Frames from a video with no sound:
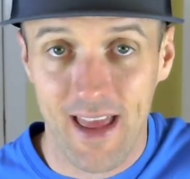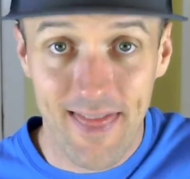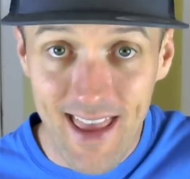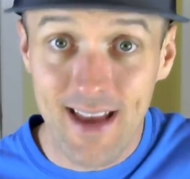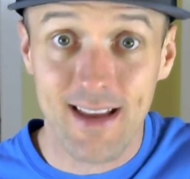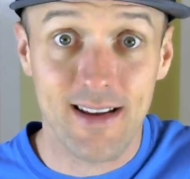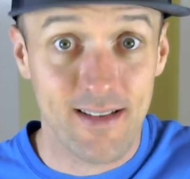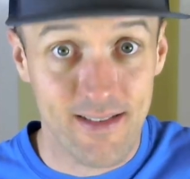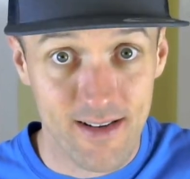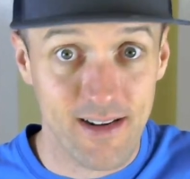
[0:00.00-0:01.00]
And
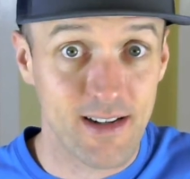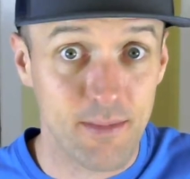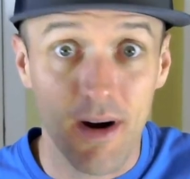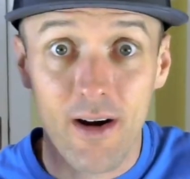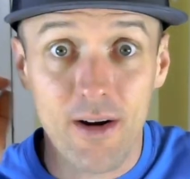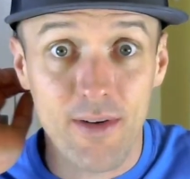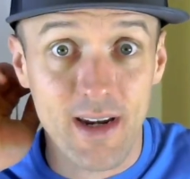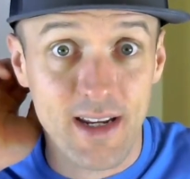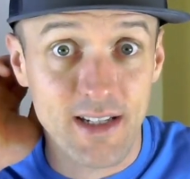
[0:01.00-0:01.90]
then starting tomorrow and